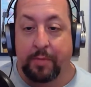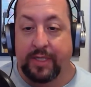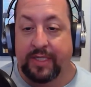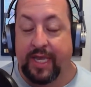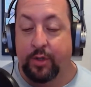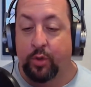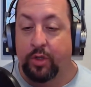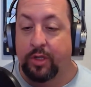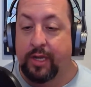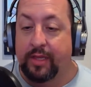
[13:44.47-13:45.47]

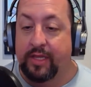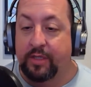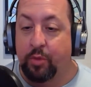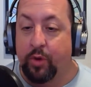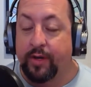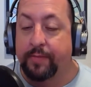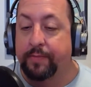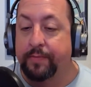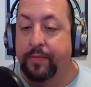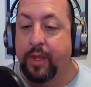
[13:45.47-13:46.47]
schedule at this point.
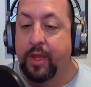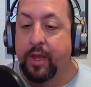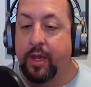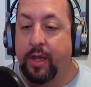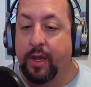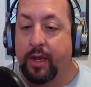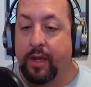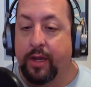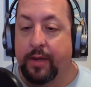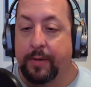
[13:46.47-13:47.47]

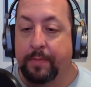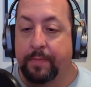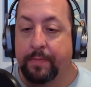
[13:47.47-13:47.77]
Um,